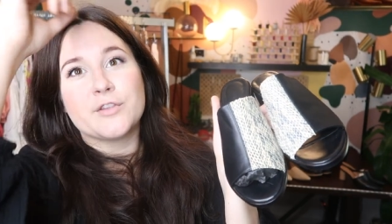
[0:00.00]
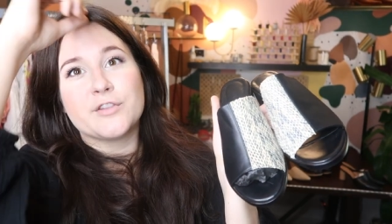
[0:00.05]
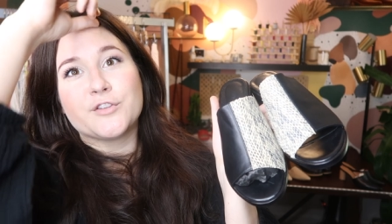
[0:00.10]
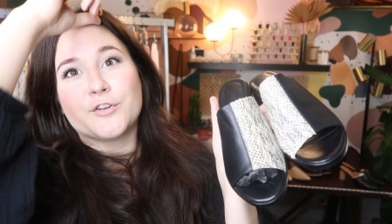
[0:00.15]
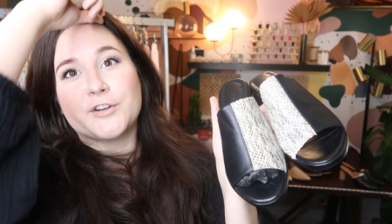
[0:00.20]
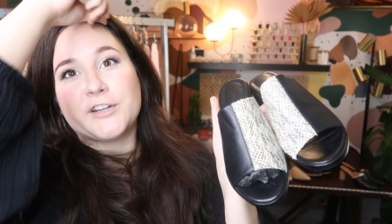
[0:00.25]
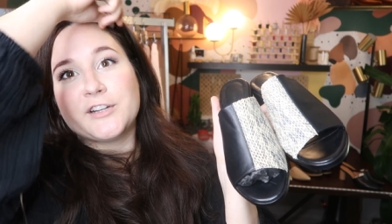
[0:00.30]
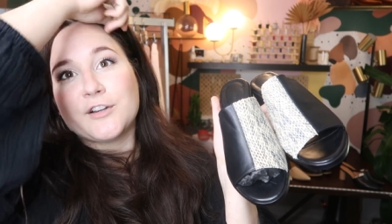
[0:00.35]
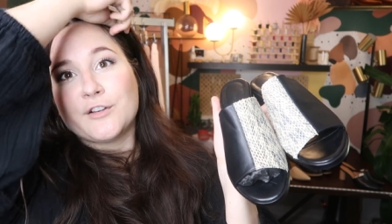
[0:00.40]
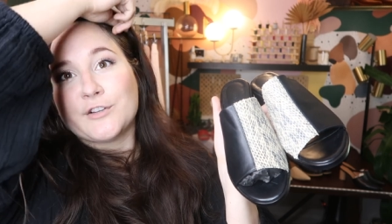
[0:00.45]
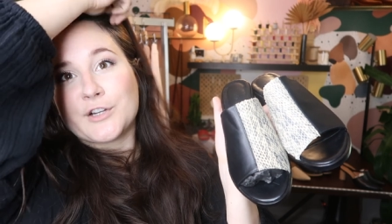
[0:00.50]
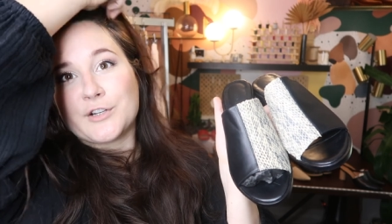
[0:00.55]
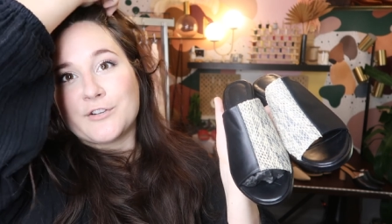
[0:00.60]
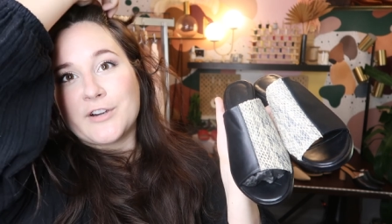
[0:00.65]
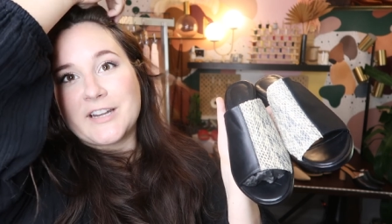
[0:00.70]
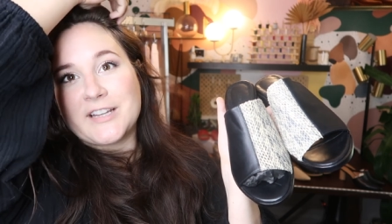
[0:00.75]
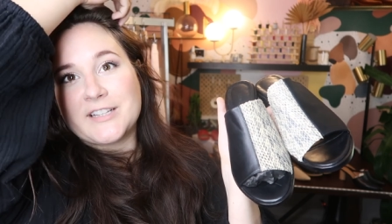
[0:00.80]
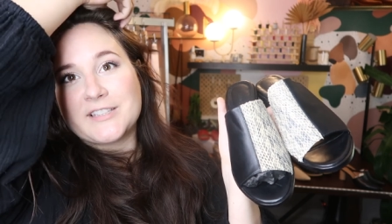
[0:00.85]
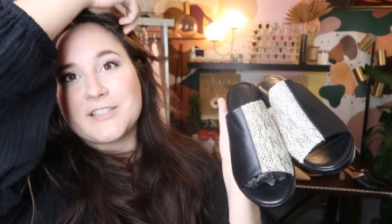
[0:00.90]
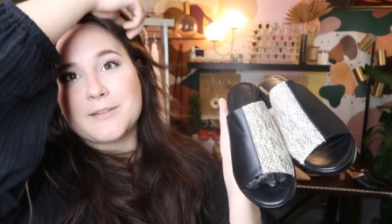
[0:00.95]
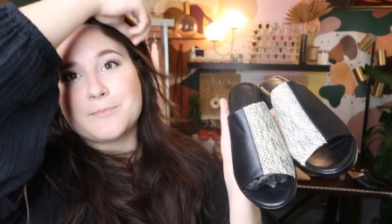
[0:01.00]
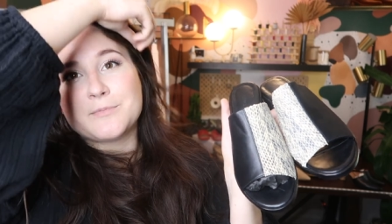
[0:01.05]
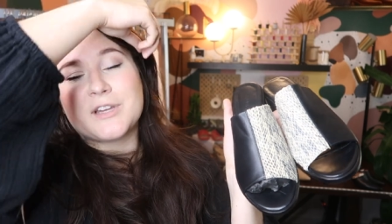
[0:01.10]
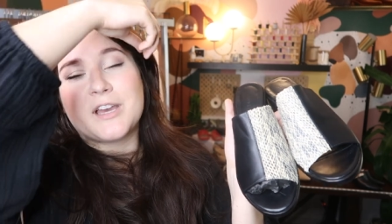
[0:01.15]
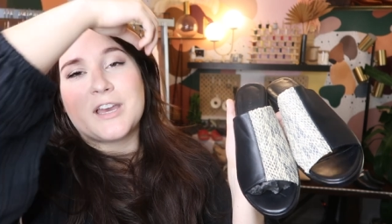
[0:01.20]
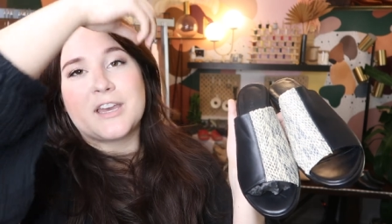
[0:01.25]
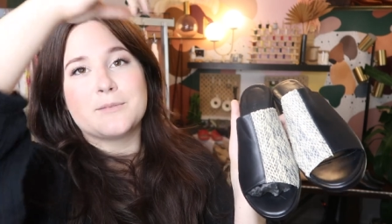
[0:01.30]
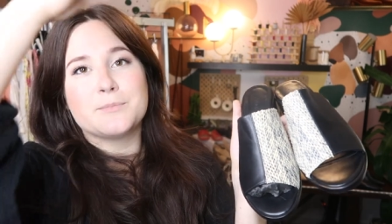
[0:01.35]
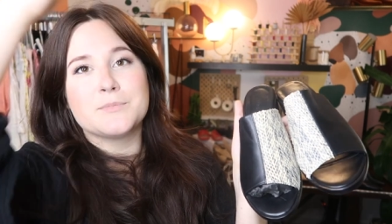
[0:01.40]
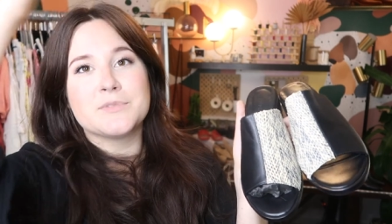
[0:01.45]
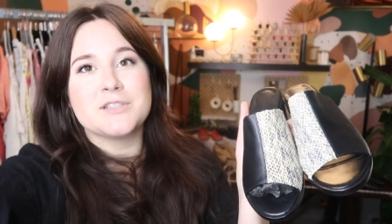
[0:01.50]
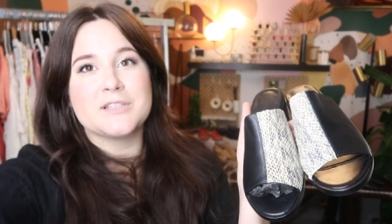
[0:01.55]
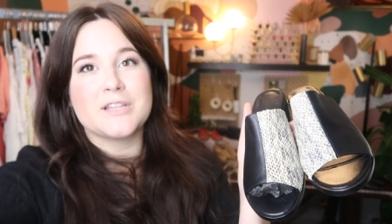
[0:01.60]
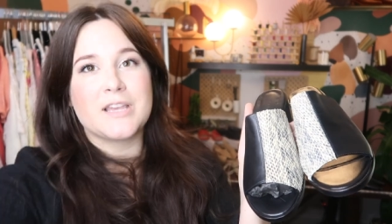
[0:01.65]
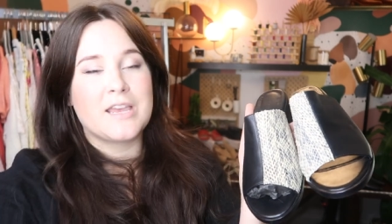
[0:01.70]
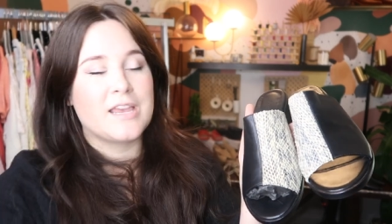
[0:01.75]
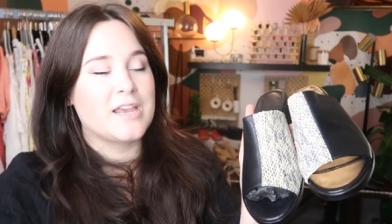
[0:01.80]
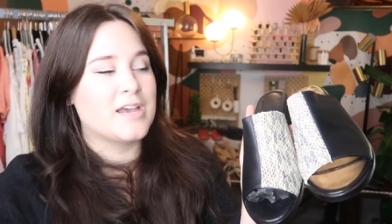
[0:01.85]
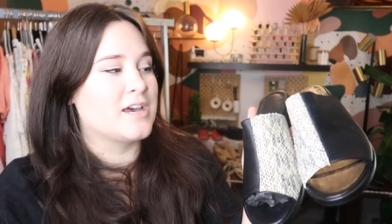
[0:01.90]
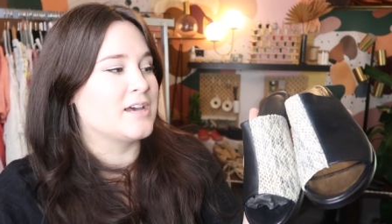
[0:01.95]
$30 credit sometimes
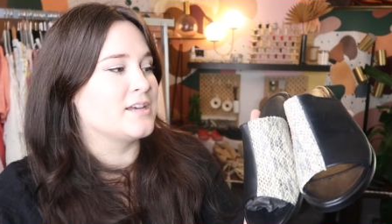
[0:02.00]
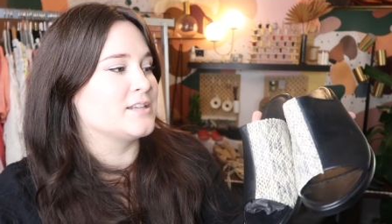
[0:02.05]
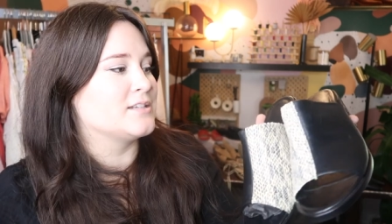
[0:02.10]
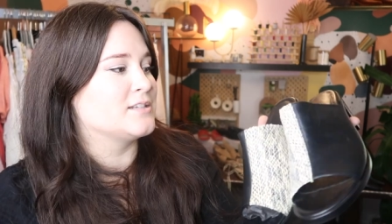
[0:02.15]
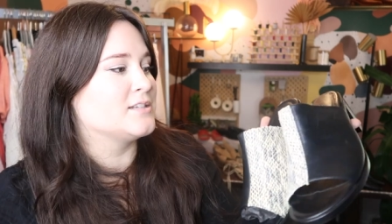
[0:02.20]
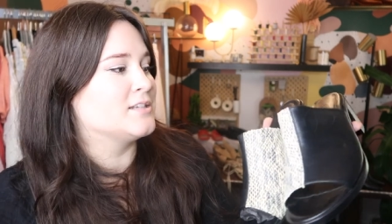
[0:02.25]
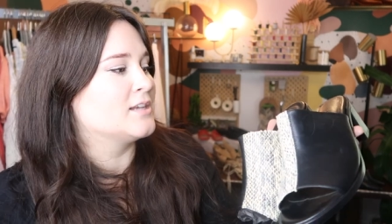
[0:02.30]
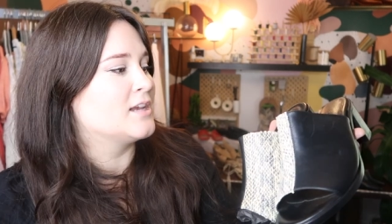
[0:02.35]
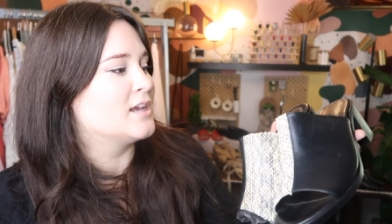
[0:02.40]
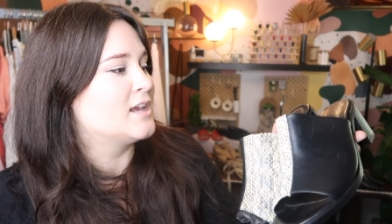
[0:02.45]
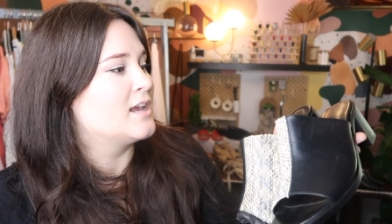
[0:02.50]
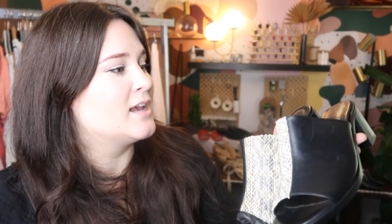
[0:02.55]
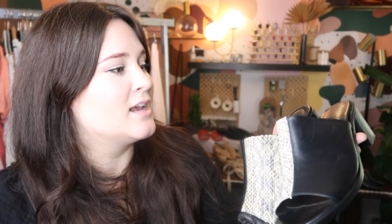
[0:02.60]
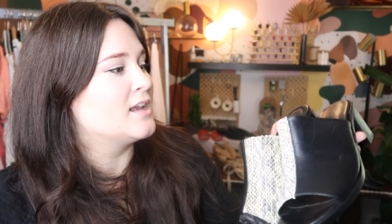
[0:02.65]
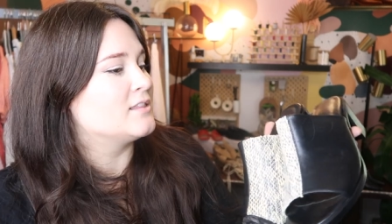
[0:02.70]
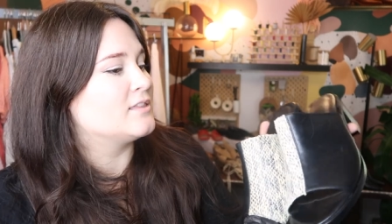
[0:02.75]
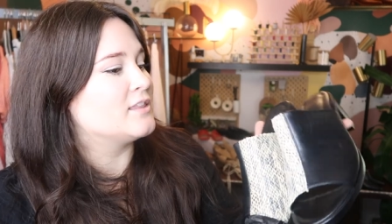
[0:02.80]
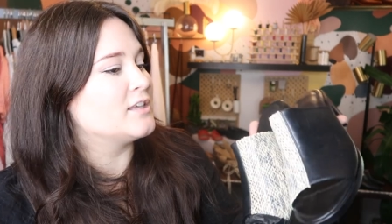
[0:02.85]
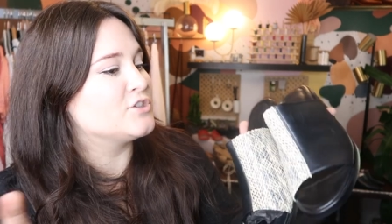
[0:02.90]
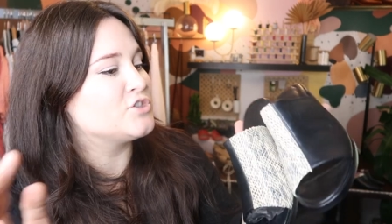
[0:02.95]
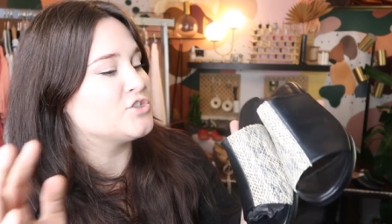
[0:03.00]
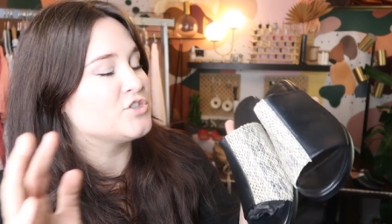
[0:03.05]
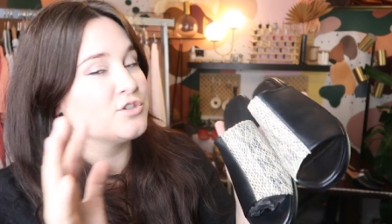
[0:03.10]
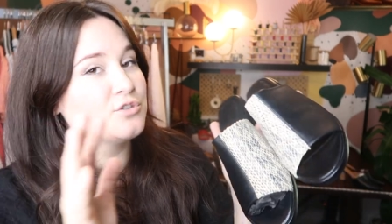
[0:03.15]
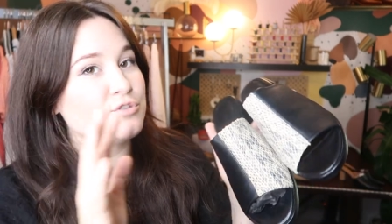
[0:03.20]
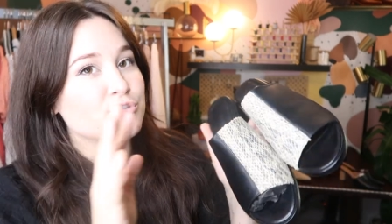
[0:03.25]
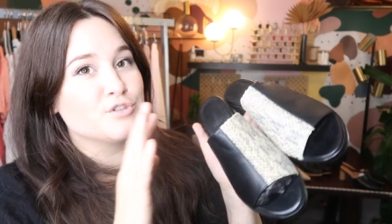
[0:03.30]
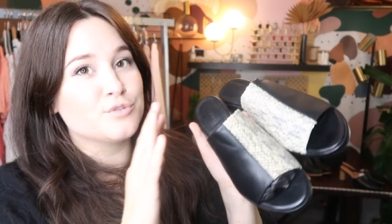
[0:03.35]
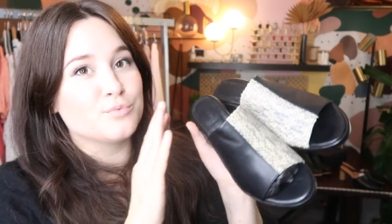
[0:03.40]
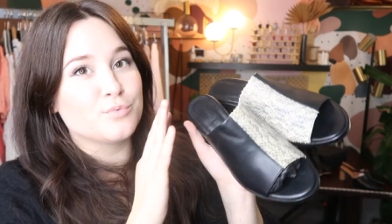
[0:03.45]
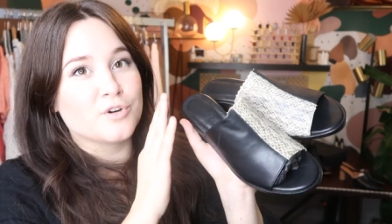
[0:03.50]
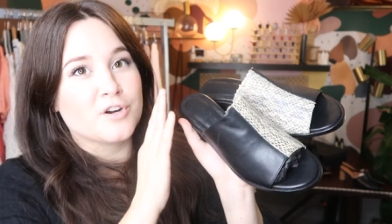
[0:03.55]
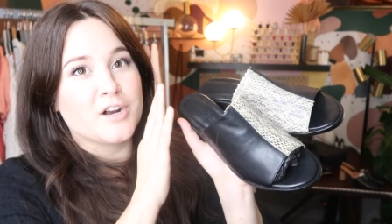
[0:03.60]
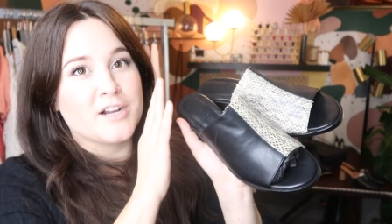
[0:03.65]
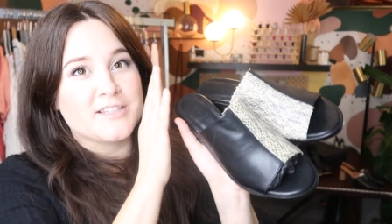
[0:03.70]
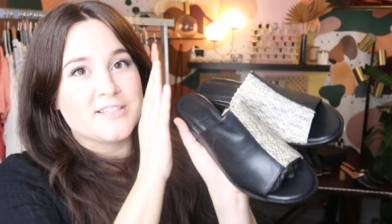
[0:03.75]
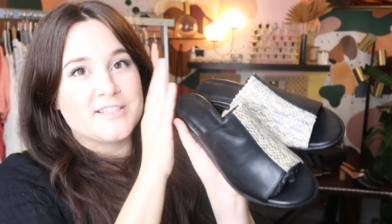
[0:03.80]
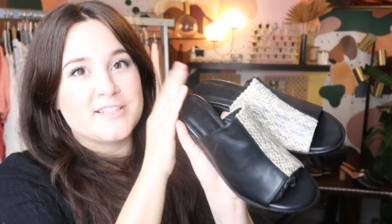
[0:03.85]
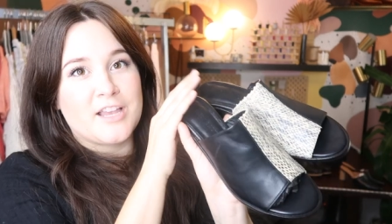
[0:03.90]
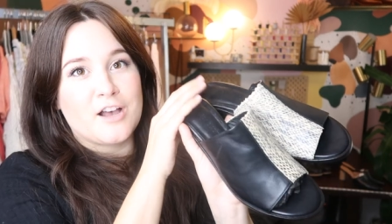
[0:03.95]
and these shoes were
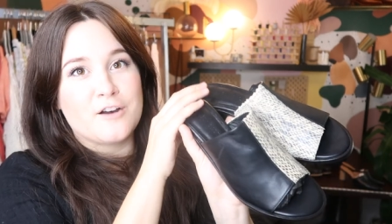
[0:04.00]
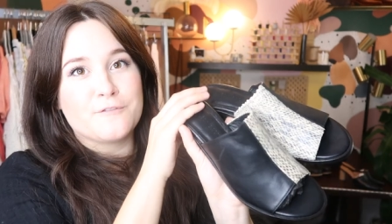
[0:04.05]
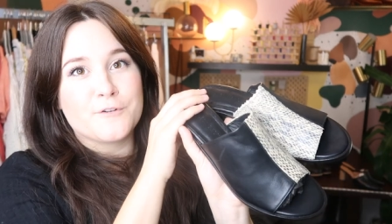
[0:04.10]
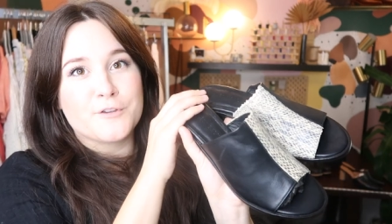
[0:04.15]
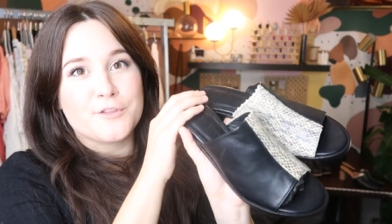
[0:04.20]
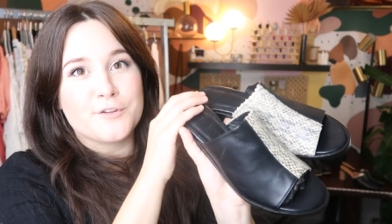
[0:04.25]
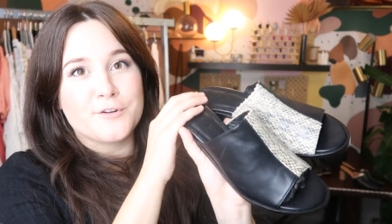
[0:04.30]
on sale for